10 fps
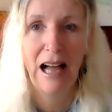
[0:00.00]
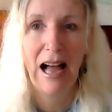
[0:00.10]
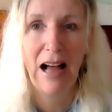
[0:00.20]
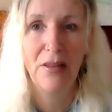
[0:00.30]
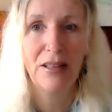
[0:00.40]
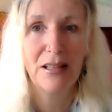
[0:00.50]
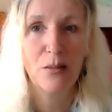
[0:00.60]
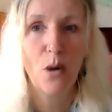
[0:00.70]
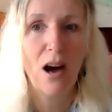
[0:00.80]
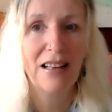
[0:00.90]
And this
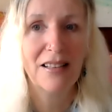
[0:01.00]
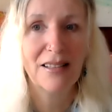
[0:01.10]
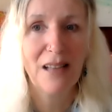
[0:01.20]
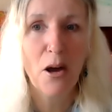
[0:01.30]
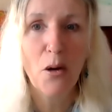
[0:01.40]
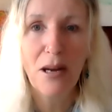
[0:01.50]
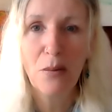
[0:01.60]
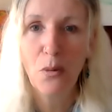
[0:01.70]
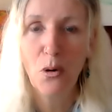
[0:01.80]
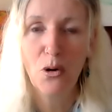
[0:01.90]
is why it's so
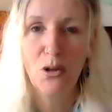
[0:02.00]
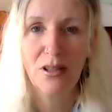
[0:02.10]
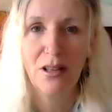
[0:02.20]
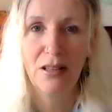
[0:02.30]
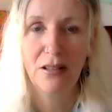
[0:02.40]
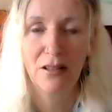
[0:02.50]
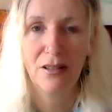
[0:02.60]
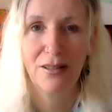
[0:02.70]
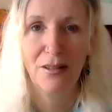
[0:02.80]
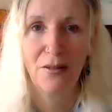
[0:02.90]

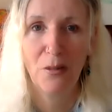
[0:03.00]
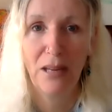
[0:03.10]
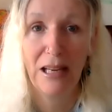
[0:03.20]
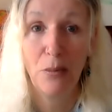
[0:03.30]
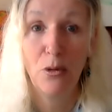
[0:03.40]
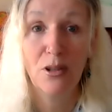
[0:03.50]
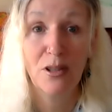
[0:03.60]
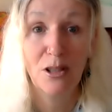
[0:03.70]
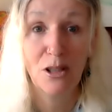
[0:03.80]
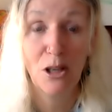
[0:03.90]
important for people
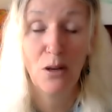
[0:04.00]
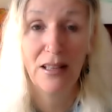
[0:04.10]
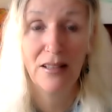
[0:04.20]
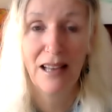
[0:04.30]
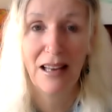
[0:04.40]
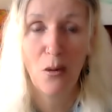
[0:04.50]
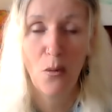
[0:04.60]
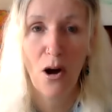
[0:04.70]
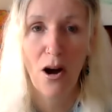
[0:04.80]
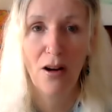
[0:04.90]
to do this inner
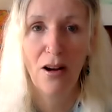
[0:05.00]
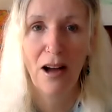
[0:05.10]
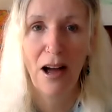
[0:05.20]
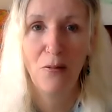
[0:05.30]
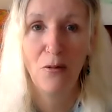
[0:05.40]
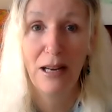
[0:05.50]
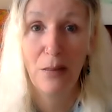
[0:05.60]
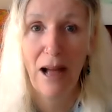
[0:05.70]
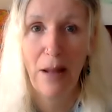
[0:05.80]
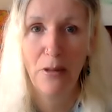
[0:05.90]
work and
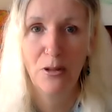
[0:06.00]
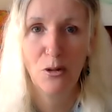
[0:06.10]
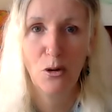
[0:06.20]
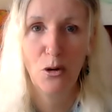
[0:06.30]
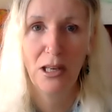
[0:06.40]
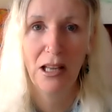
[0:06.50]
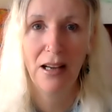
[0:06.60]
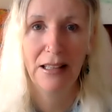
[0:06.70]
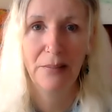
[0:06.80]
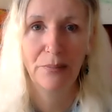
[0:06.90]
remap the
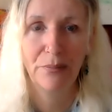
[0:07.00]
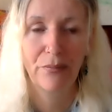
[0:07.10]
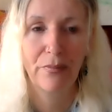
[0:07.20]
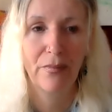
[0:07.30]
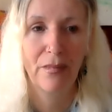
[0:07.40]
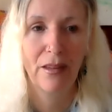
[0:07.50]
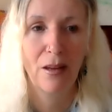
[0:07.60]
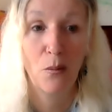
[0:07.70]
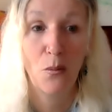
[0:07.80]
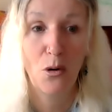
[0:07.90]
storyline.
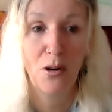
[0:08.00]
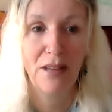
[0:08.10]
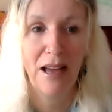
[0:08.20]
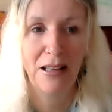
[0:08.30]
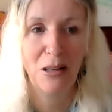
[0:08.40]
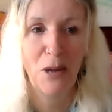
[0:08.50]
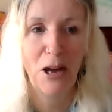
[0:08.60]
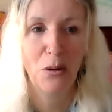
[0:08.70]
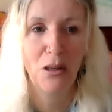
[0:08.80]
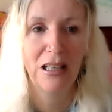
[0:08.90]
More of that in a mo.